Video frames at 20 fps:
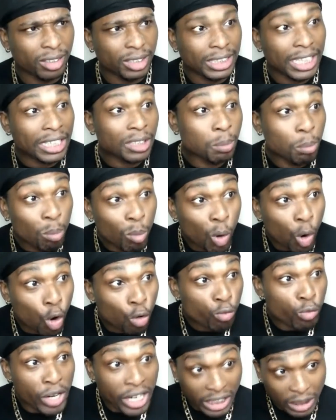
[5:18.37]
There's
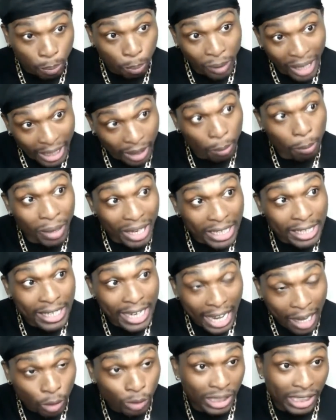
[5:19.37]
more rich black men
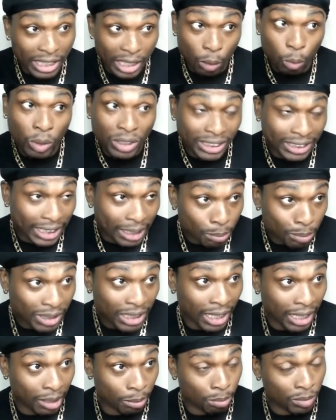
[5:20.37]
now than there was them
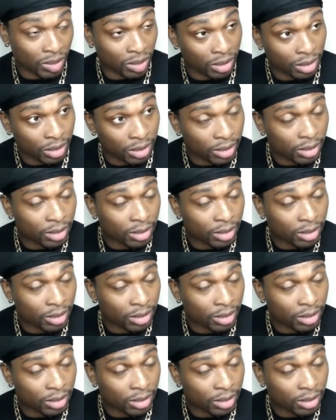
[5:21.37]
times.